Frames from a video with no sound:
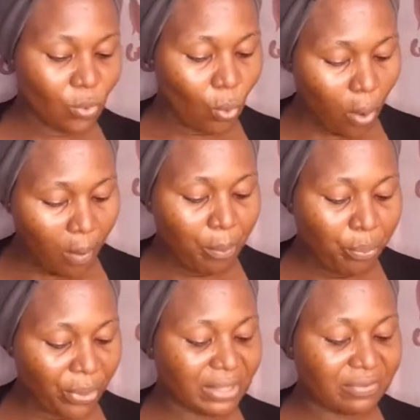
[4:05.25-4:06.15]

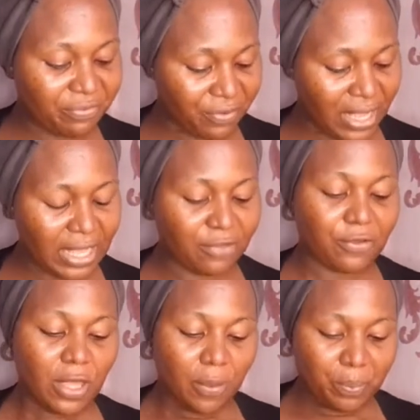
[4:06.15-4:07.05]

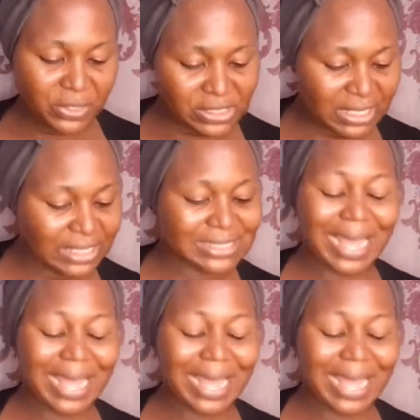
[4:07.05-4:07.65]
1.5%.